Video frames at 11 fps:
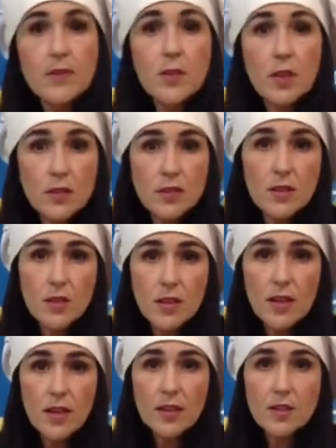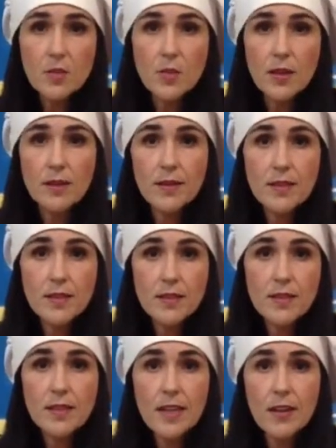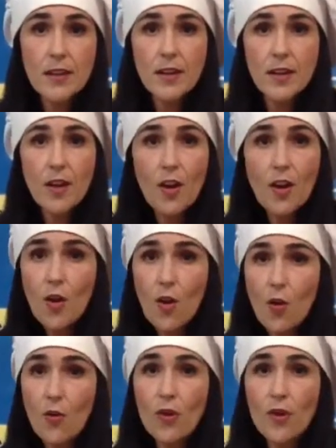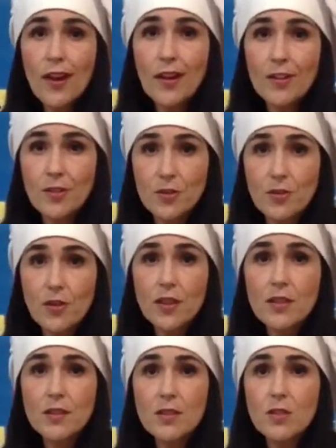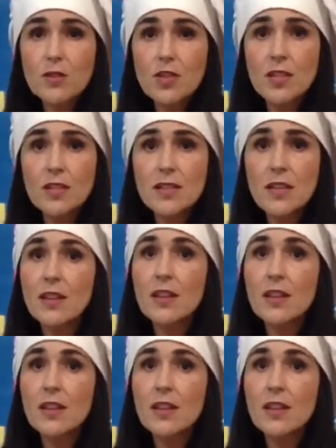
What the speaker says: So I'll see you on the next one. This is Sarah, over and out. And don't forget to go check us out at